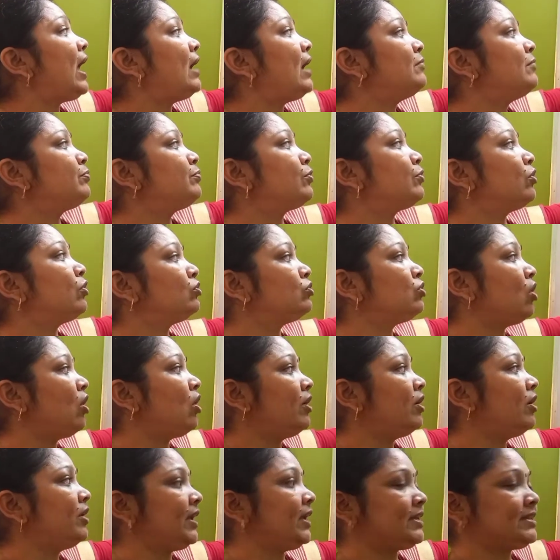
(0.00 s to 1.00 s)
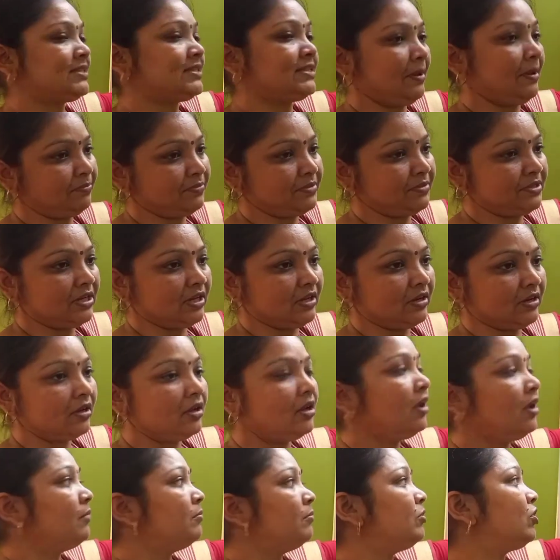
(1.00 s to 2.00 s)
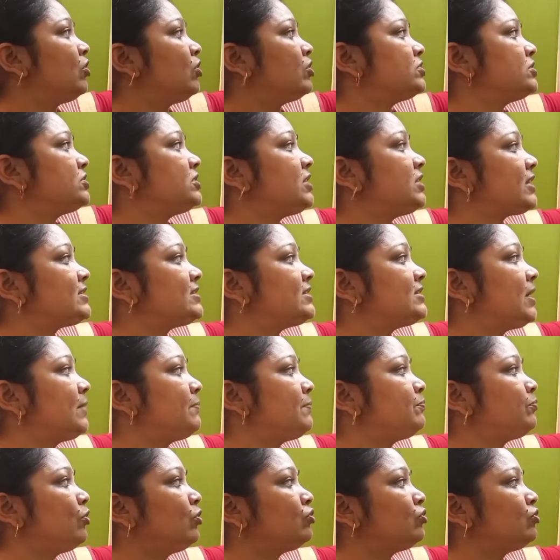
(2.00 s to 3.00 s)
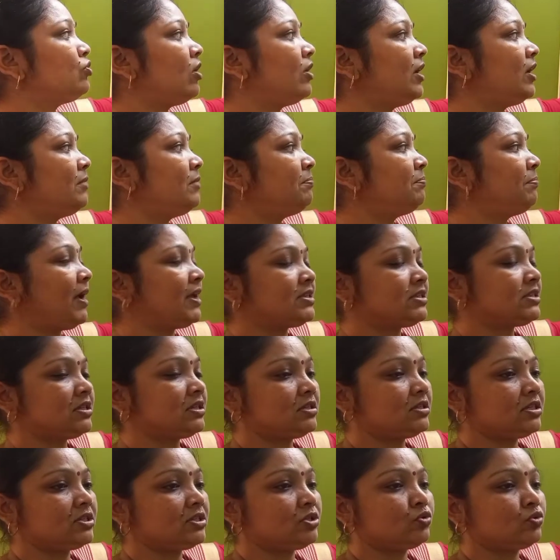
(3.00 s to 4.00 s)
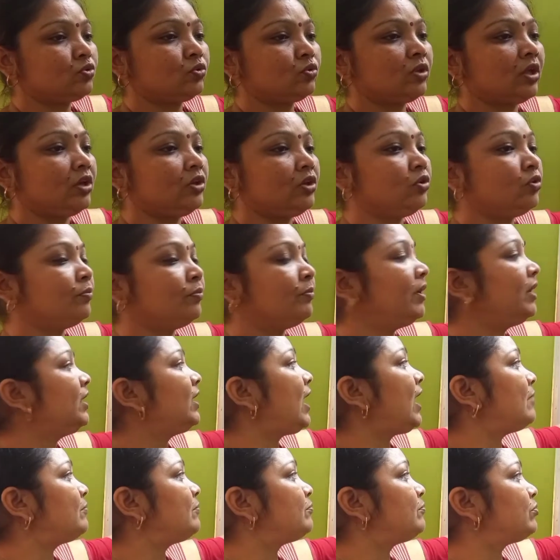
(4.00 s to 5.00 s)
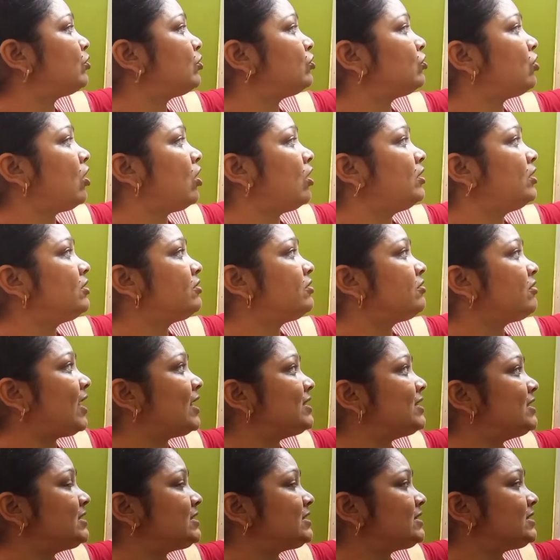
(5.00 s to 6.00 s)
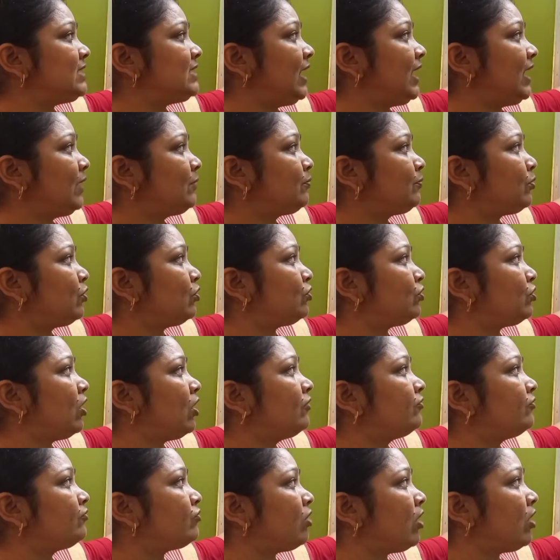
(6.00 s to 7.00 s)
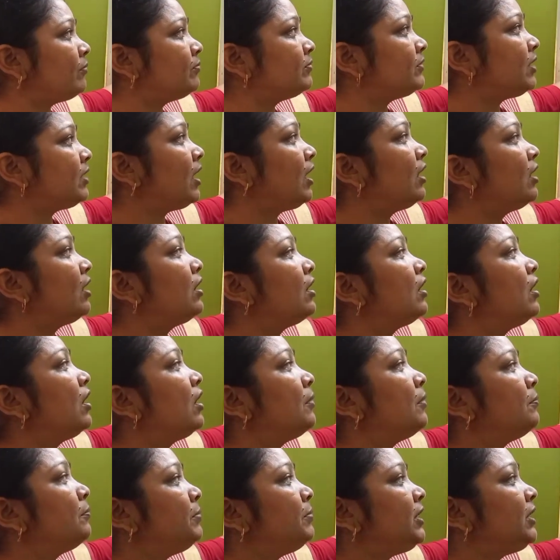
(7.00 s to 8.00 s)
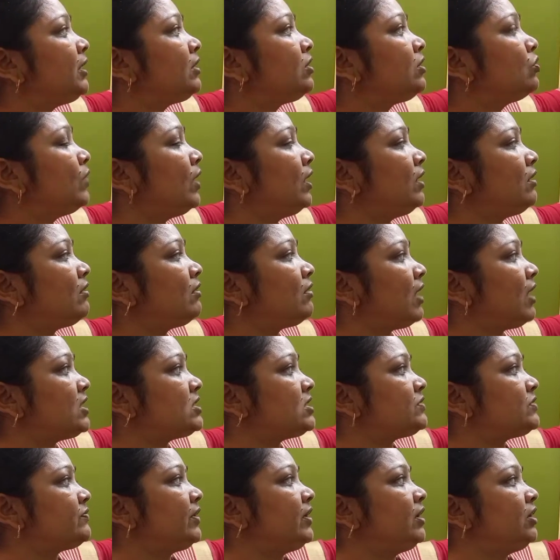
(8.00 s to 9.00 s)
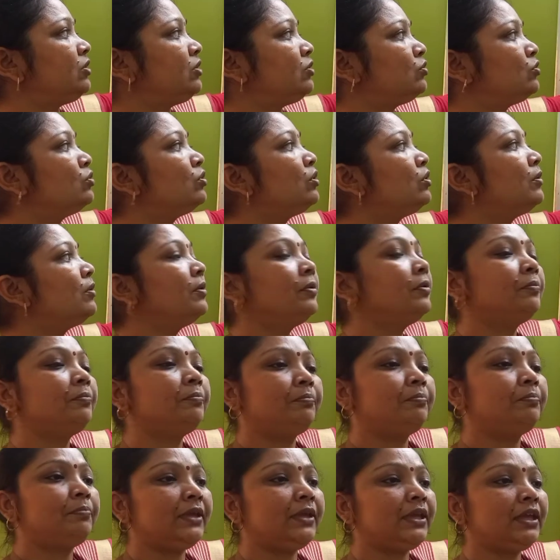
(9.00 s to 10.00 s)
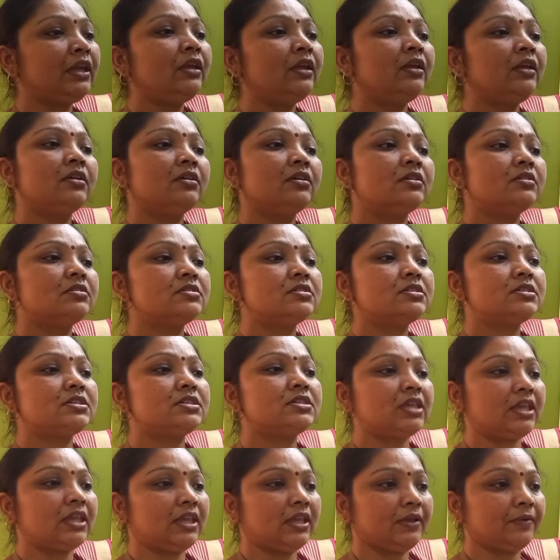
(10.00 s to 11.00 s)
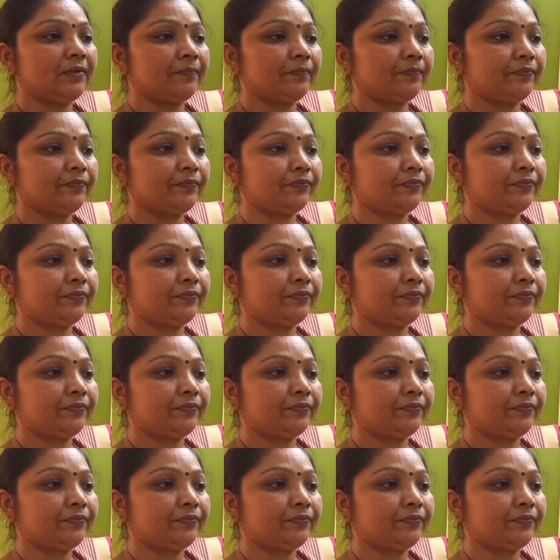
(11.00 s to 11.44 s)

and proton acceptor, because it accepts proton and passes it to the lumen, and proton it take proton from the PQ and transfer it to PC.